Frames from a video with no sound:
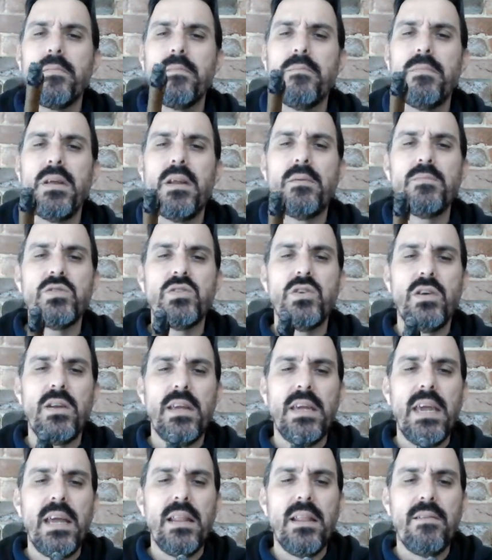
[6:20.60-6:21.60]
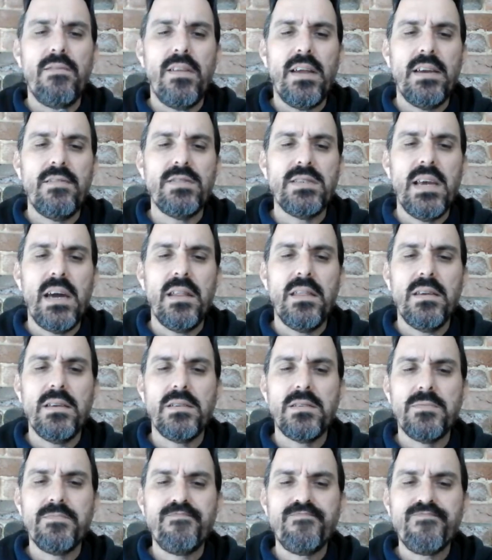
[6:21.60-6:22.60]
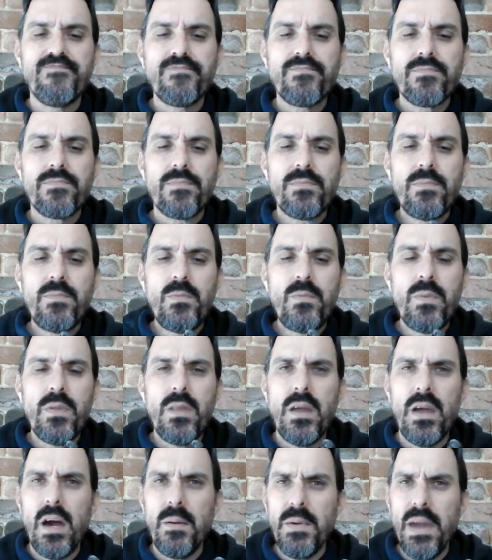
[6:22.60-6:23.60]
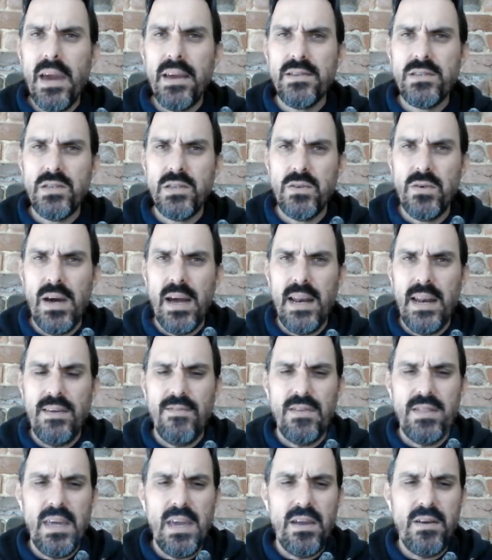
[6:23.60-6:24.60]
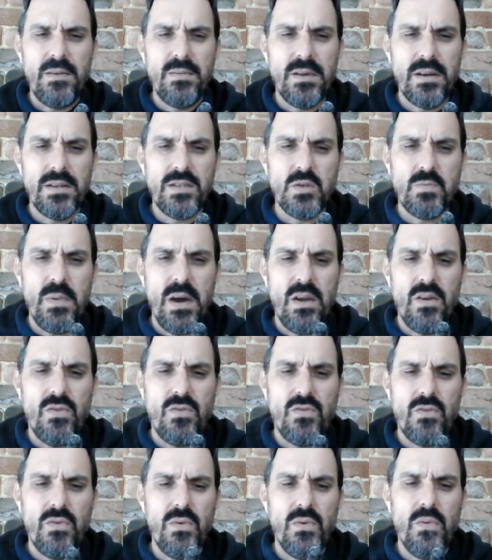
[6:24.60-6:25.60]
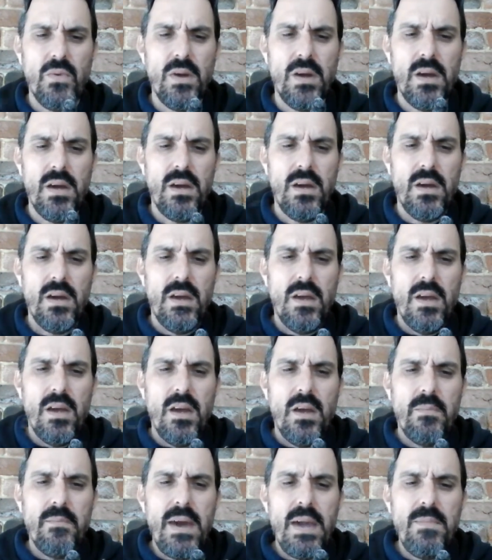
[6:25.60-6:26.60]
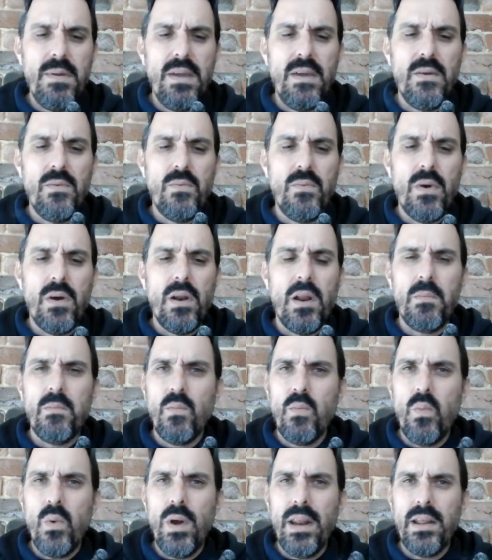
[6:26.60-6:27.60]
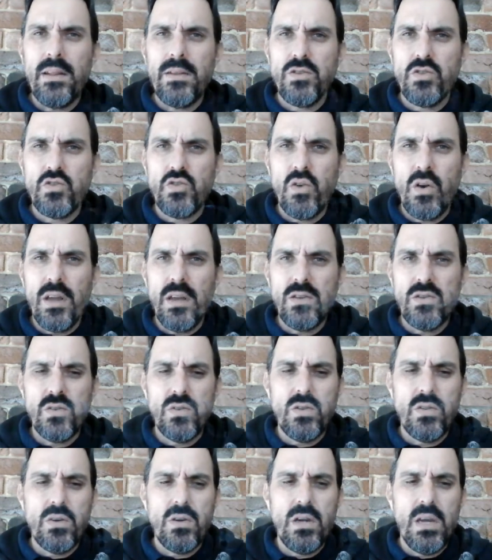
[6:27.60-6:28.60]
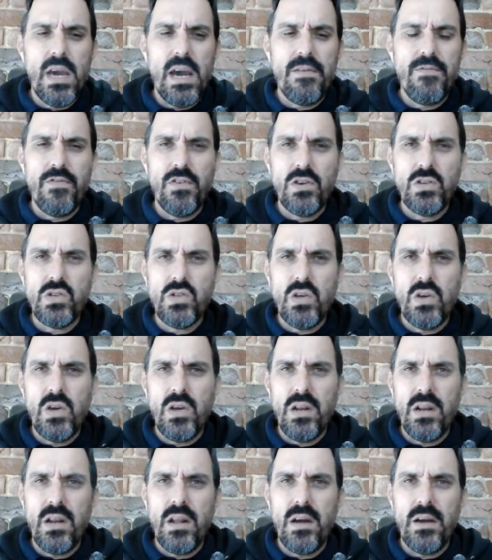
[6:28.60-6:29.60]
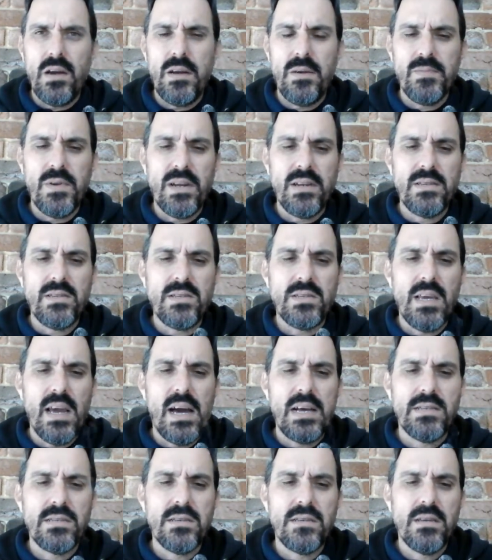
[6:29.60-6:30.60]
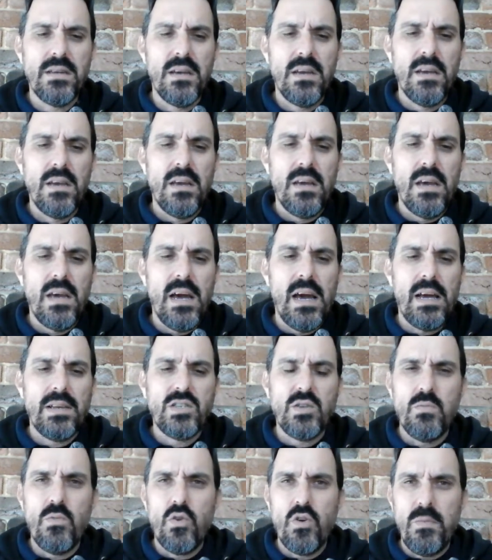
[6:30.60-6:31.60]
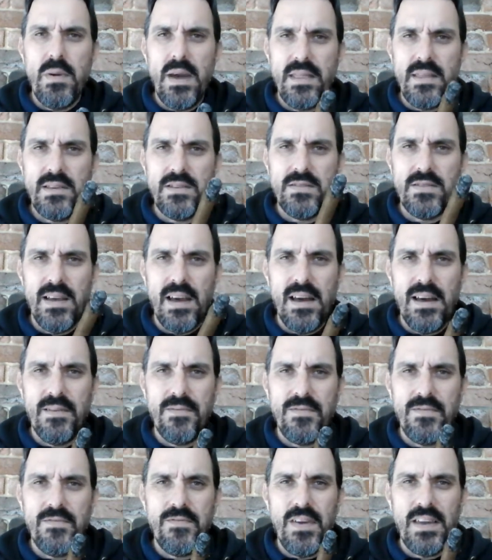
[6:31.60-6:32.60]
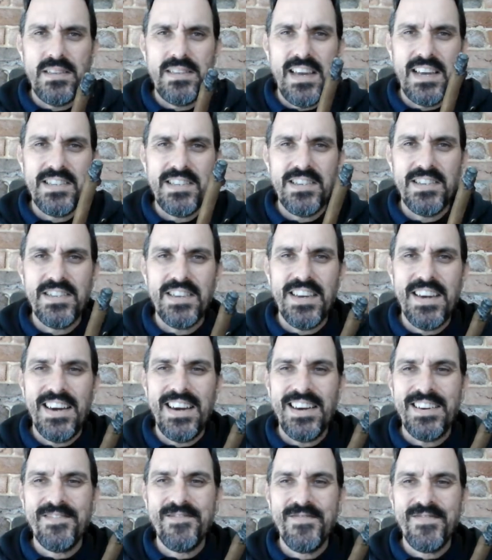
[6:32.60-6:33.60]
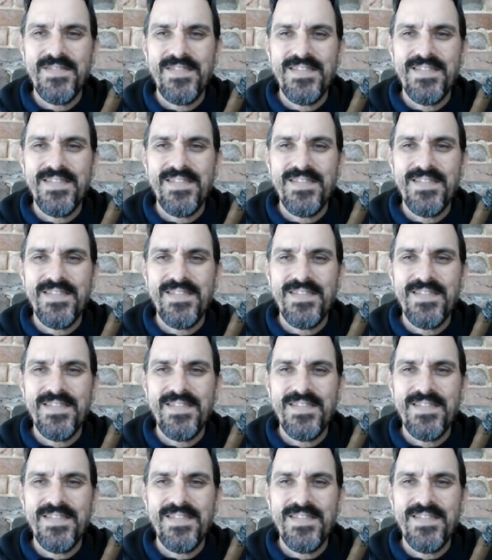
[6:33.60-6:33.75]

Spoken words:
But I'm certainly getting the flavours out of this. I'm going to leave it there. I'm going to smoke through, maybe while I'm well and truly into the first third, and I'm going to discuss some more about this fantastic cigar.